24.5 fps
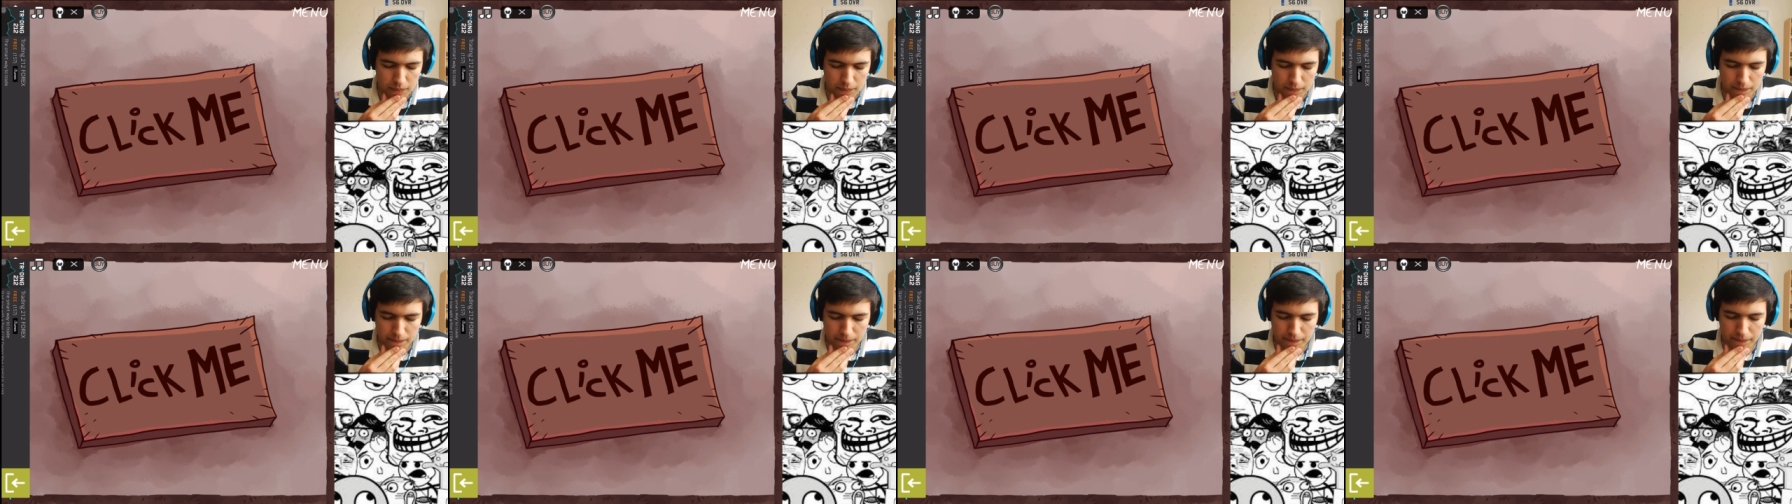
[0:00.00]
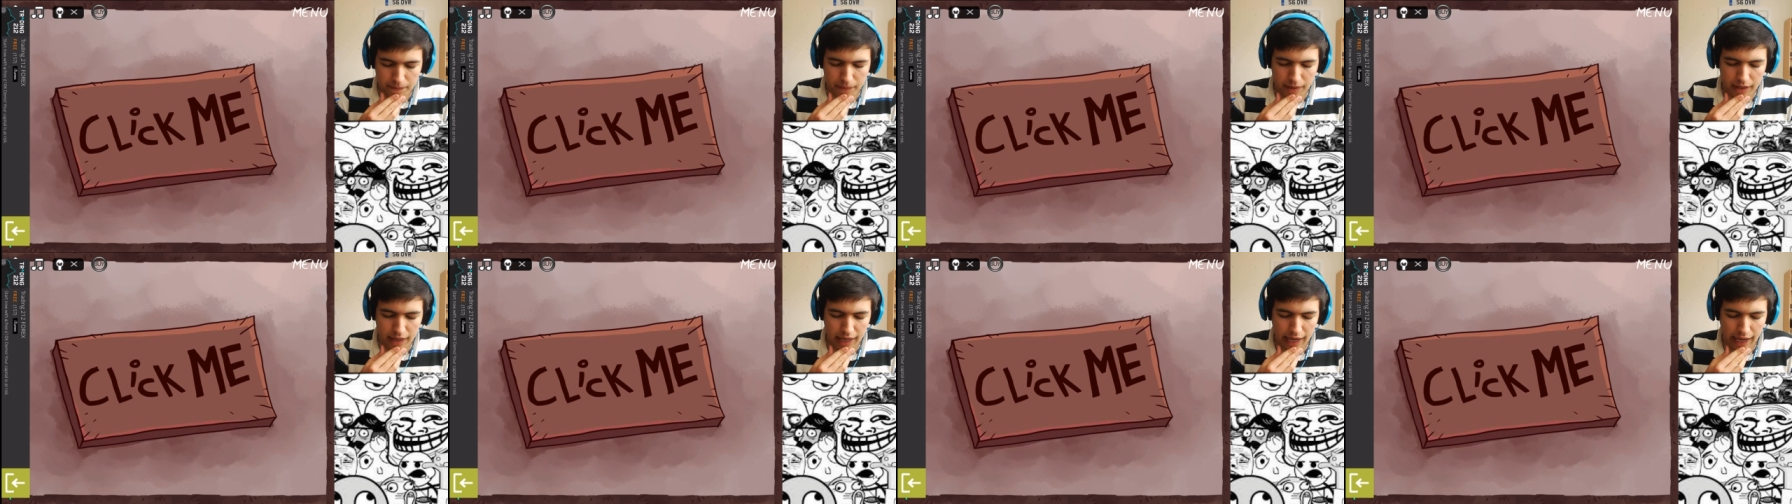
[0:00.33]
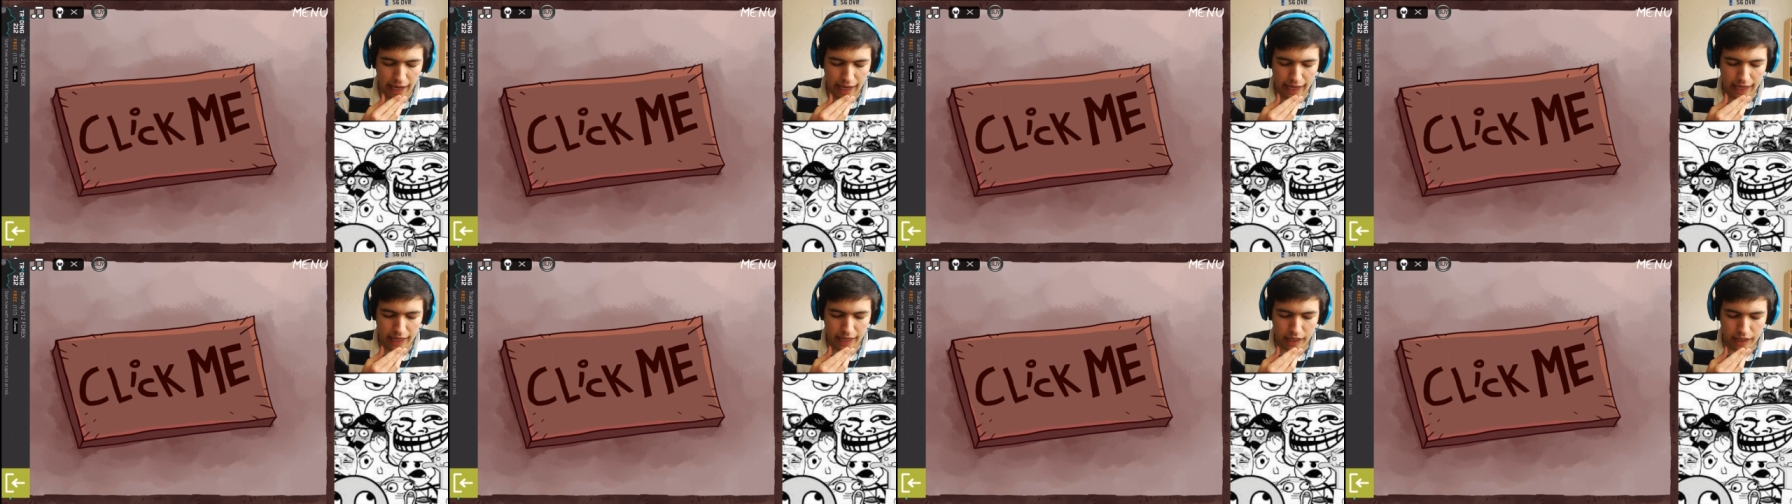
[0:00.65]

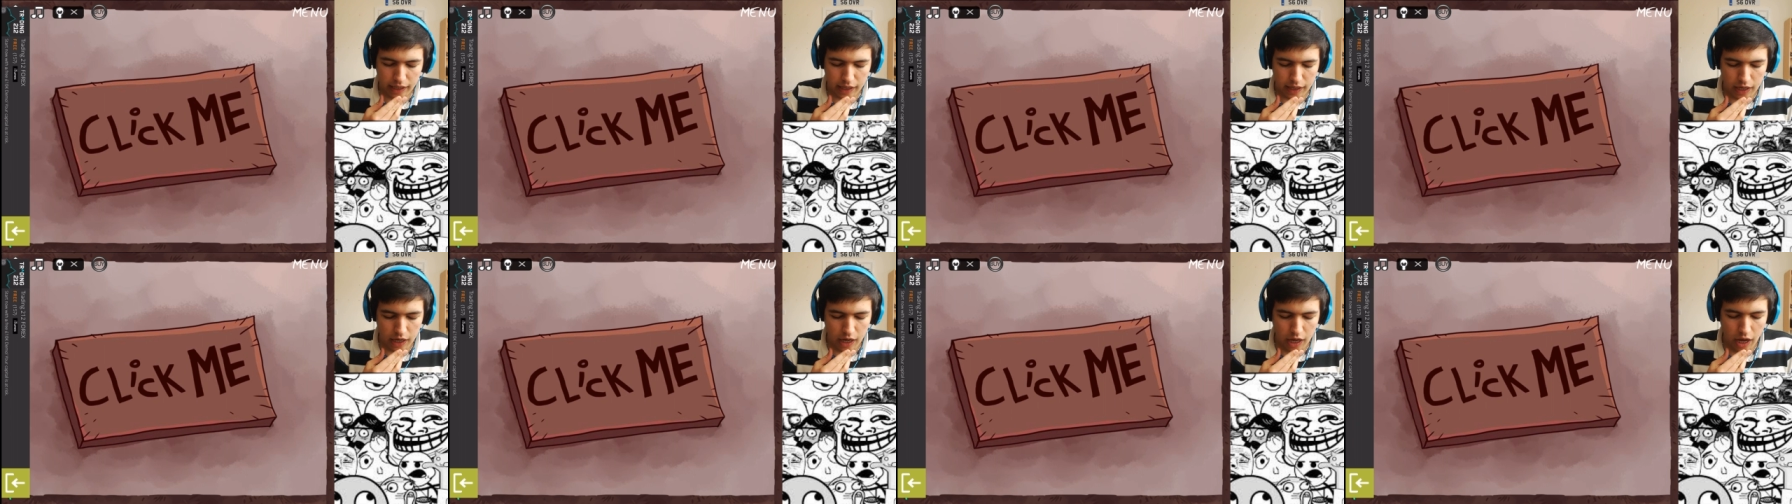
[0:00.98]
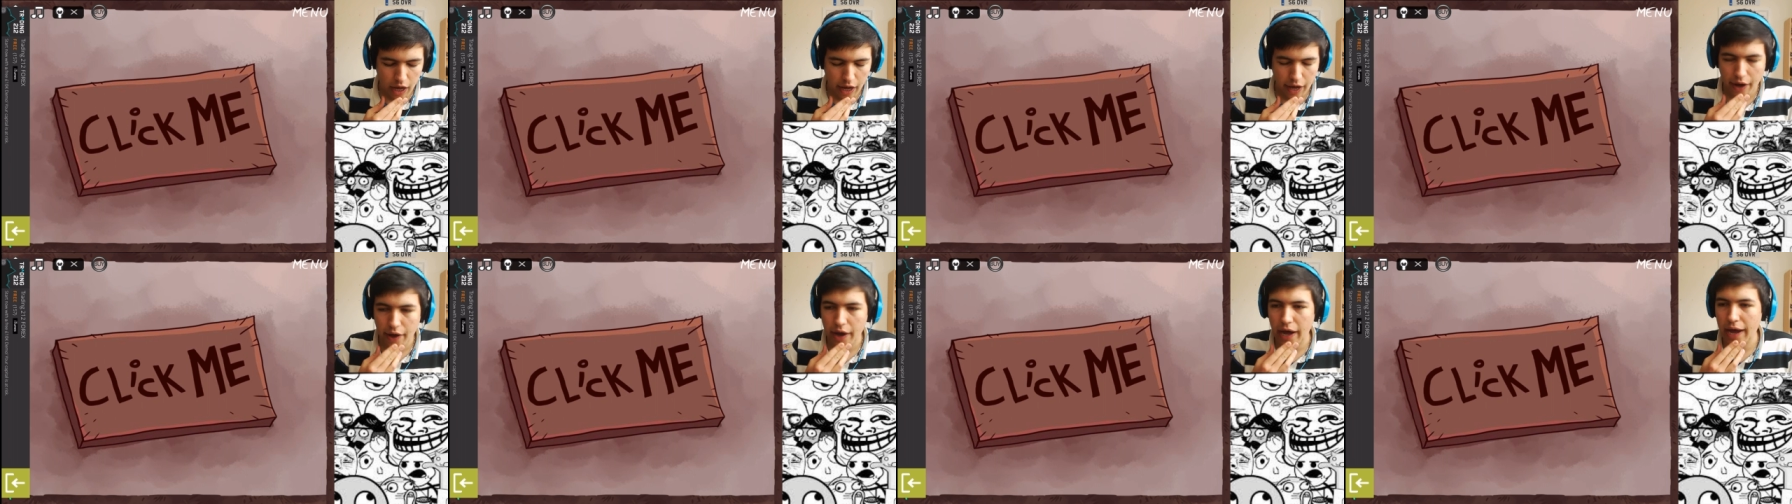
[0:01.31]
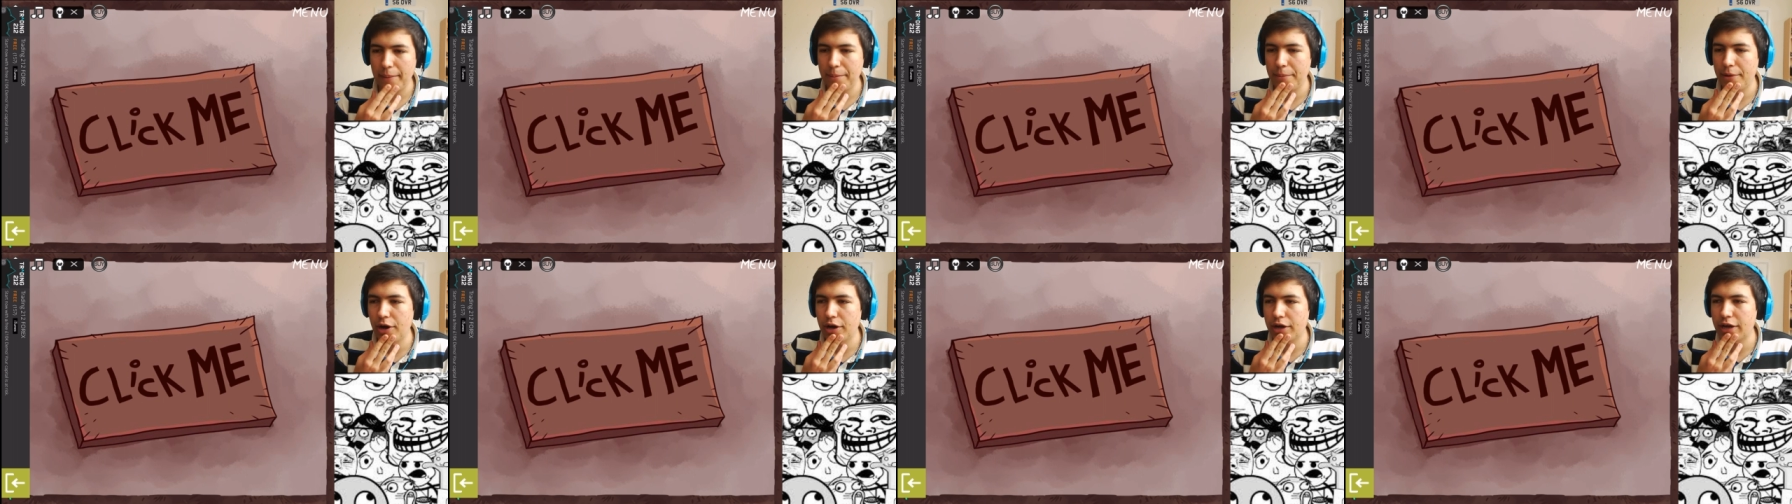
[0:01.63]
Me. No,
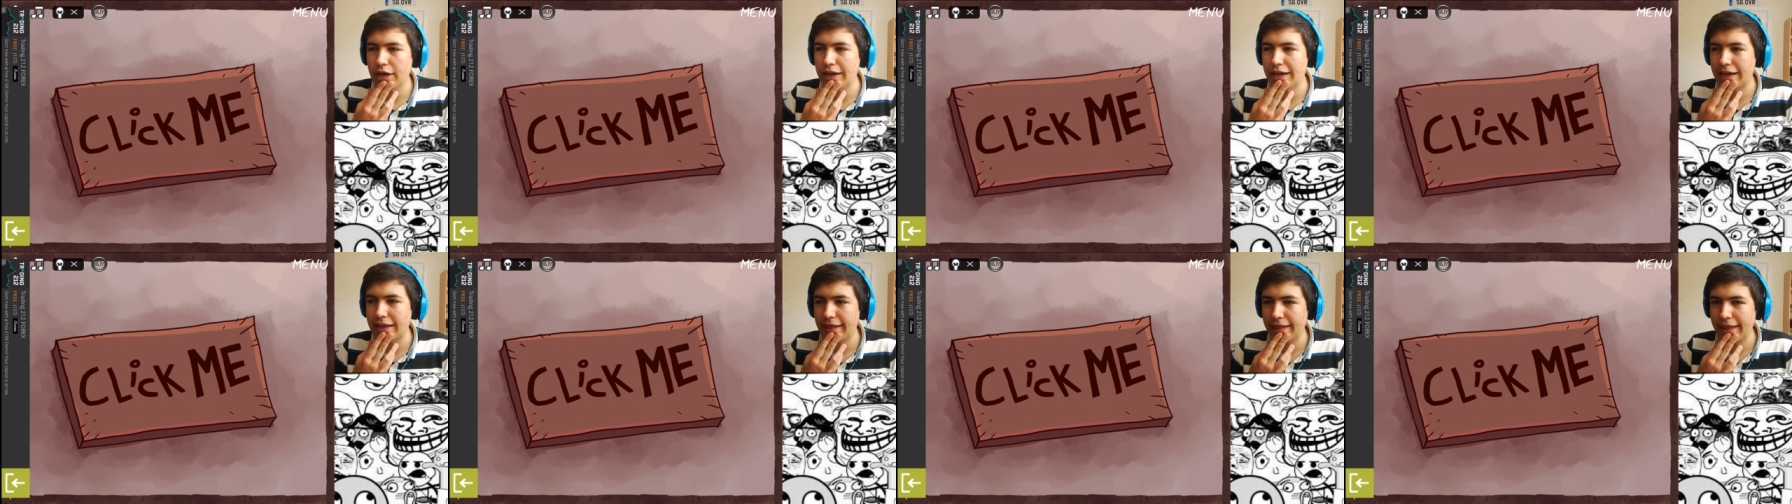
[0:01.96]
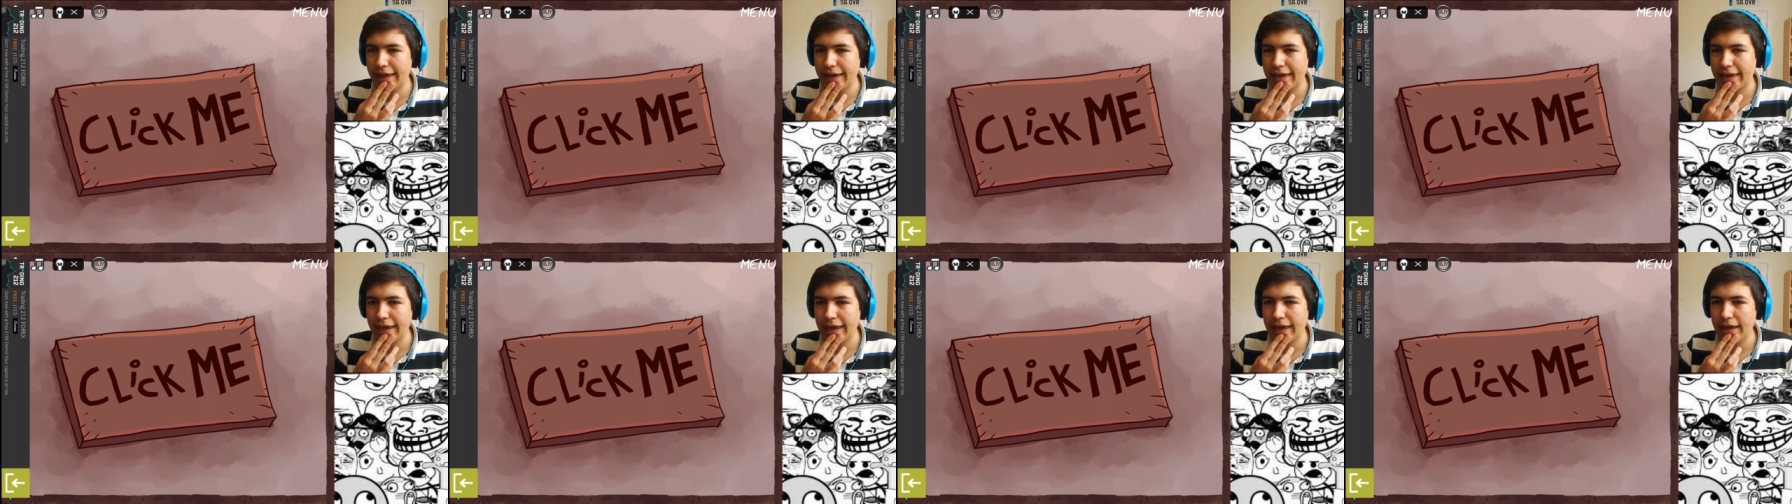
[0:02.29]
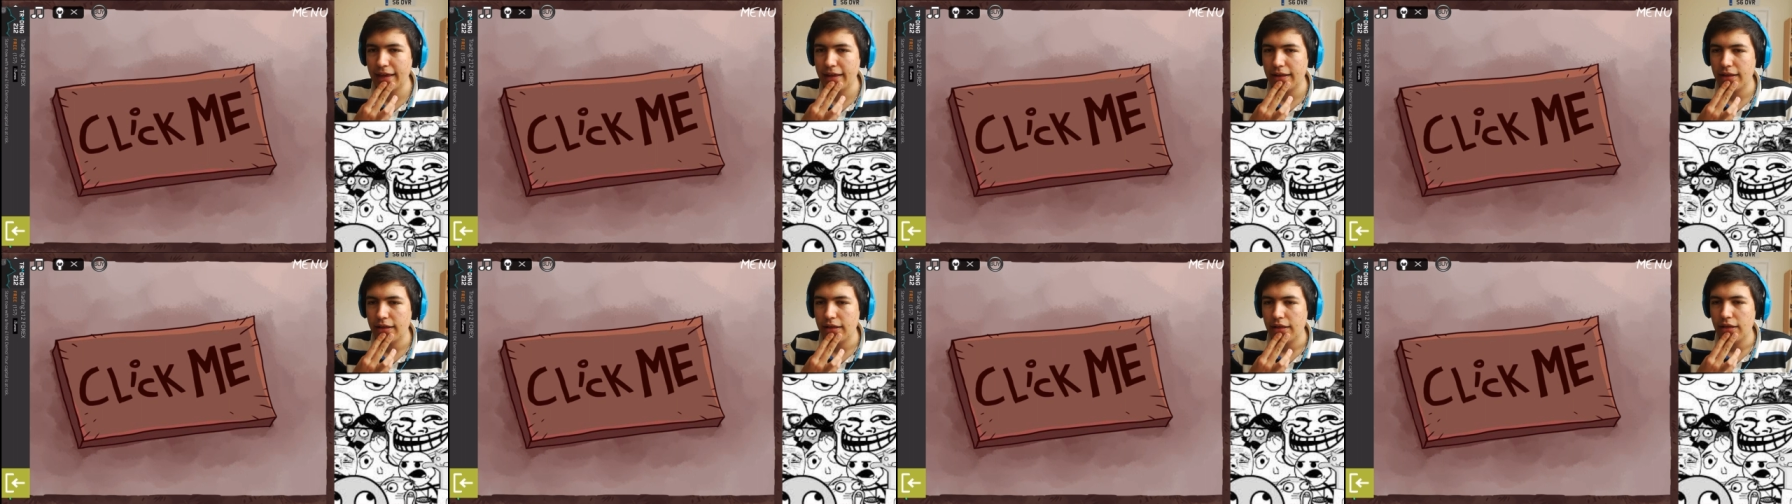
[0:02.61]
I'm not gonna click
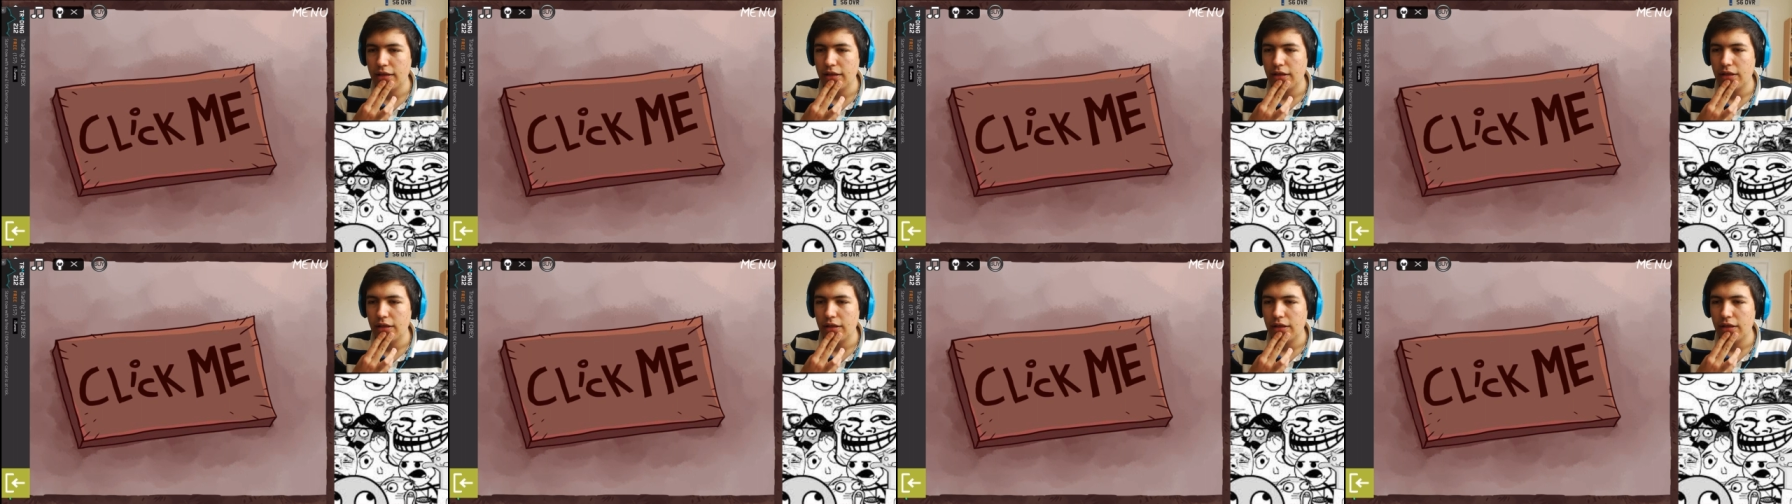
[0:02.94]
it.